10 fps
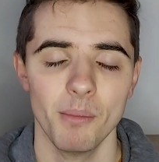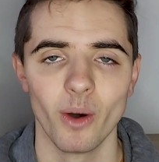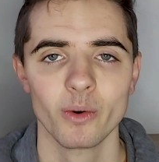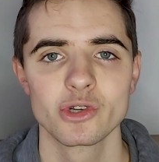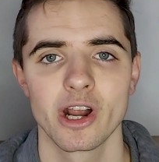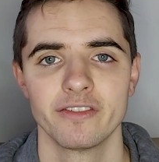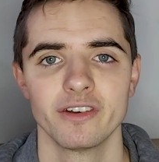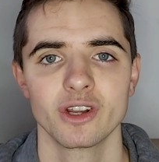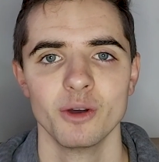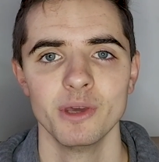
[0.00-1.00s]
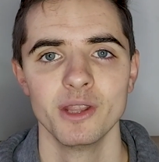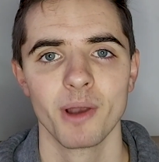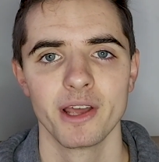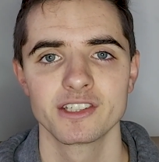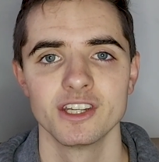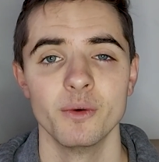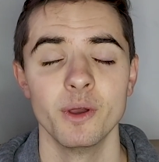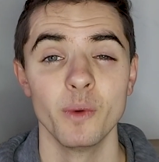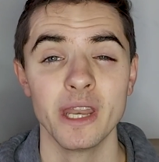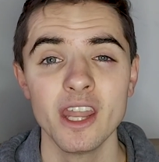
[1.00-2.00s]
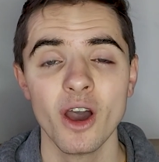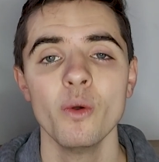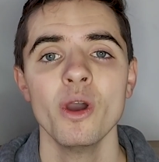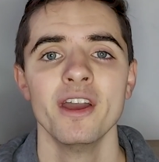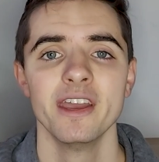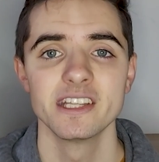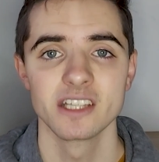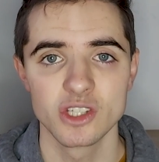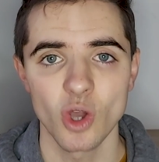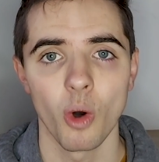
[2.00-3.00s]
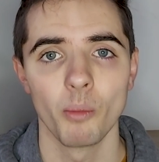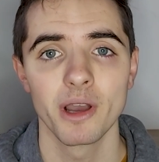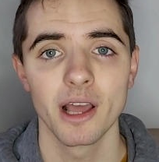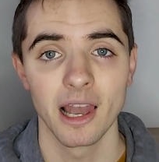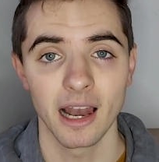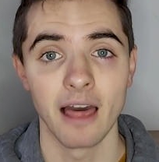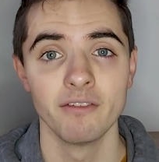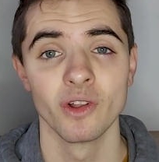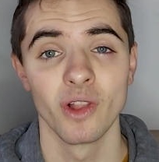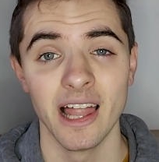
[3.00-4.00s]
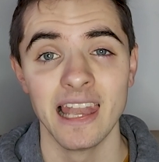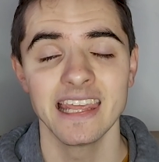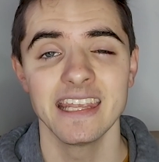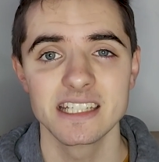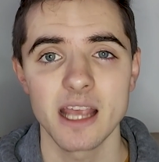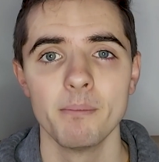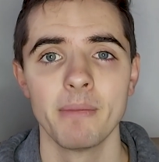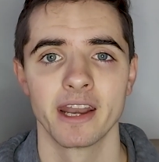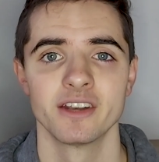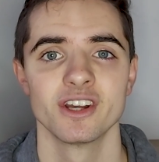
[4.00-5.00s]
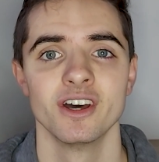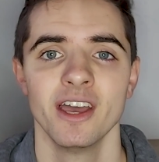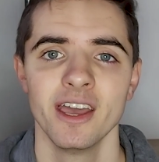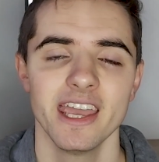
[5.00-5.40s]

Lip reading: but Old Trafford could be the place to do it. We know he's a top level elite manager.